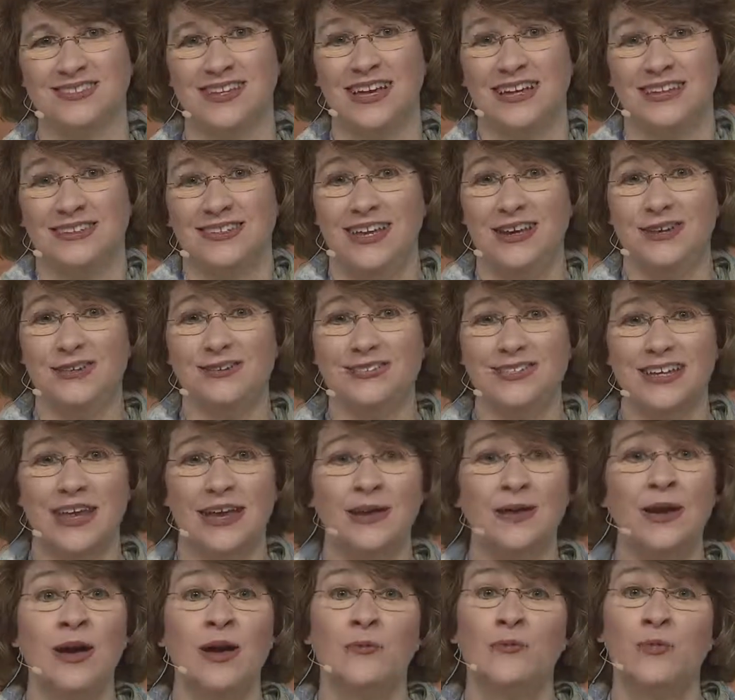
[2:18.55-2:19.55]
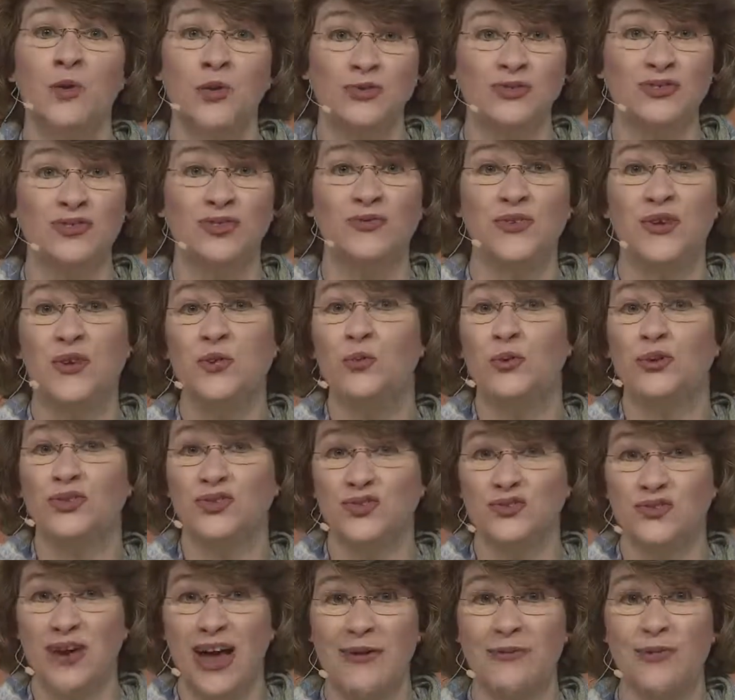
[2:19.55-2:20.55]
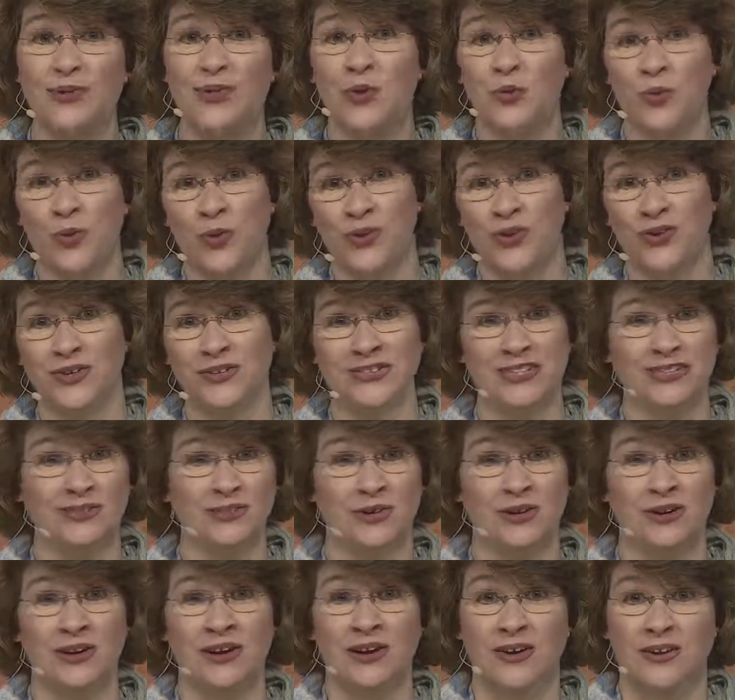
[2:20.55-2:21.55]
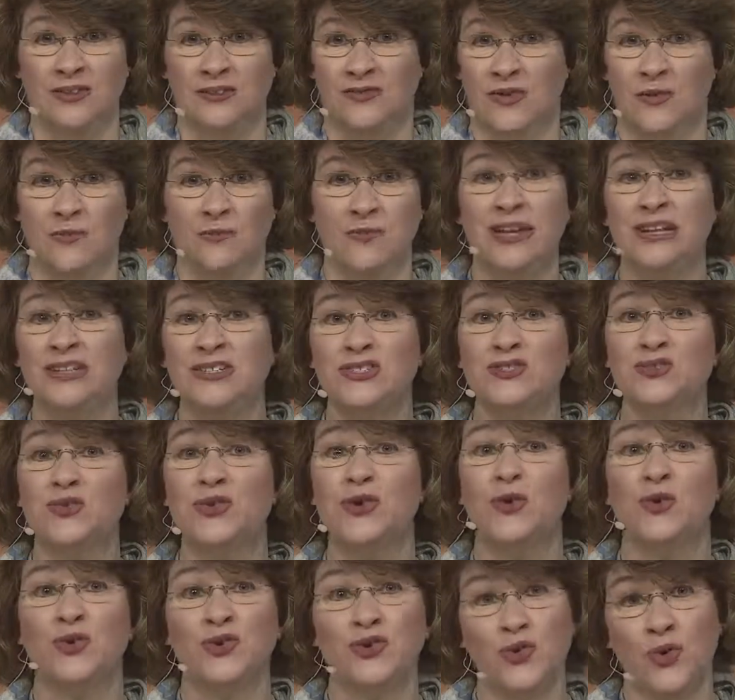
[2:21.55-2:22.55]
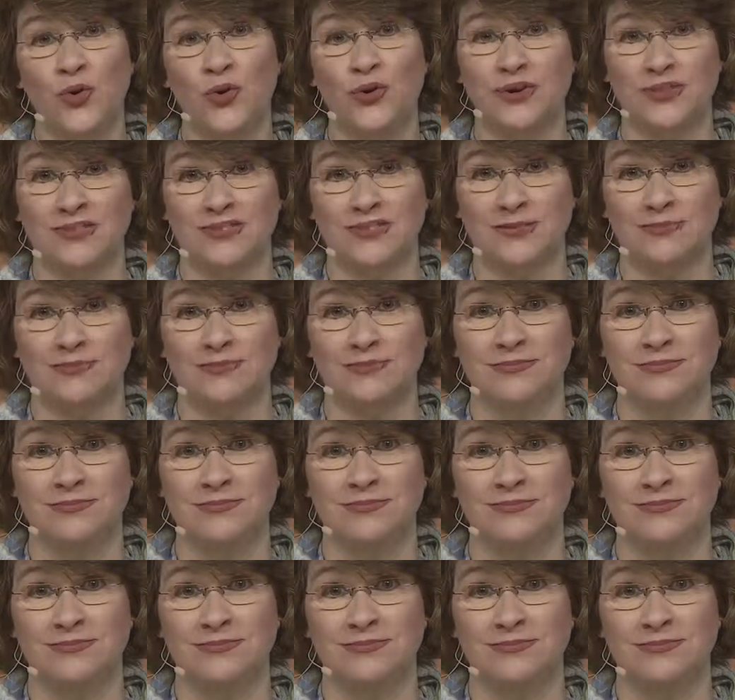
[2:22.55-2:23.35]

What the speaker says: I dare say most of you will travel the world either for ministry or tourism.